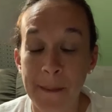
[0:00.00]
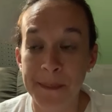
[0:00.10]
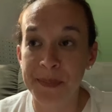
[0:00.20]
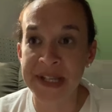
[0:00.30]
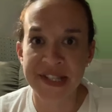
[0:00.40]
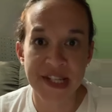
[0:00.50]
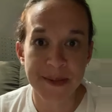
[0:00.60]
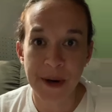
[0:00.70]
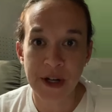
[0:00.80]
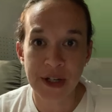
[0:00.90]
business
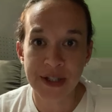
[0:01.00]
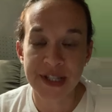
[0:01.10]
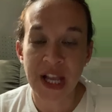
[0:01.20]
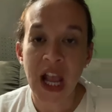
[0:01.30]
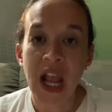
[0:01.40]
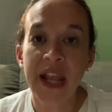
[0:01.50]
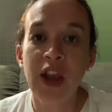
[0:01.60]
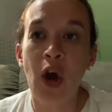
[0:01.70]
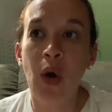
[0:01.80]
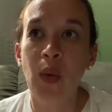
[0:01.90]
partners.
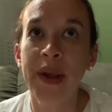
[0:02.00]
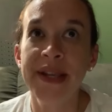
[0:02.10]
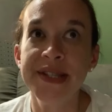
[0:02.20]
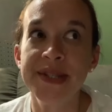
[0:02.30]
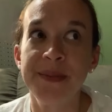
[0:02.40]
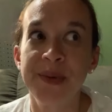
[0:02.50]
He always